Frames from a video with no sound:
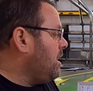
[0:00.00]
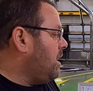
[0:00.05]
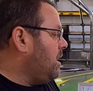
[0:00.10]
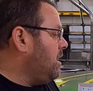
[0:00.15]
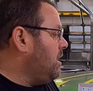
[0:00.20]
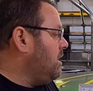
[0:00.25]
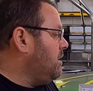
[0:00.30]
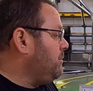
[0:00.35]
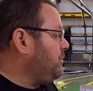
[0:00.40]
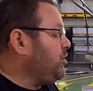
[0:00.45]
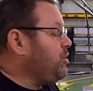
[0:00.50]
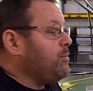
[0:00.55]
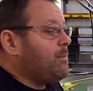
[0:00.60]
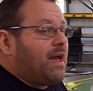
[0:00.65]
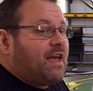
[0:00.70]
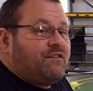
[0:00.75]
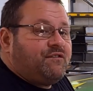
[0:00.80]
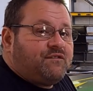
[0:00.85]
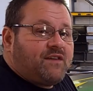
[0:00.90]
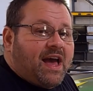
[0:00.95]
You
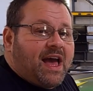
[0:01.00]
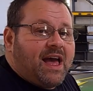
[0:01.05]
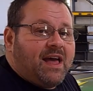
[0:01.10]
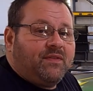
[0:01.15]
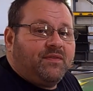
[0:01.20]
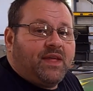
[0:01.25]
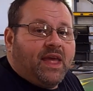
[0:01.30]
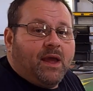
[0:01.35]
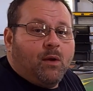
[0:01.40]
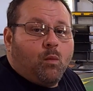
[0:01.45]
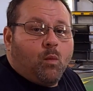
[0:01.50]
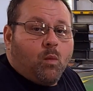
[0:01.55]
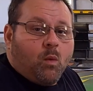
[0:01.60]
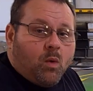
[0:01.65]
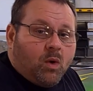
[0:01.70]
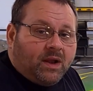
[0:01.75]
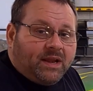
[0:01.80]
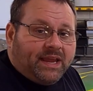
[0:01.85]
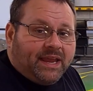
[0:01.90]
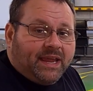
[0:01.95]
may find that
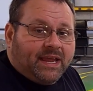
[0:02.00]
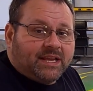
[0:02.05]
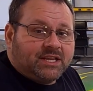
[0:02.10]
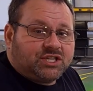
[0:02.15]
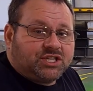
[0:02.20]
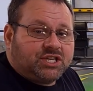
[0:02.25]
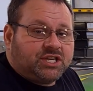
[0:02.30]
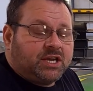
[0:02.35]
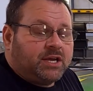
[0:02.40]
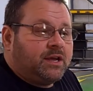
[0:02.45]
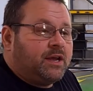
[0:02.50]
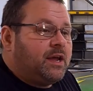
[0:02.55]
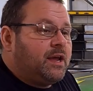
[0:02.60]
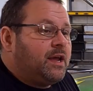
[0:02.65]
1 inch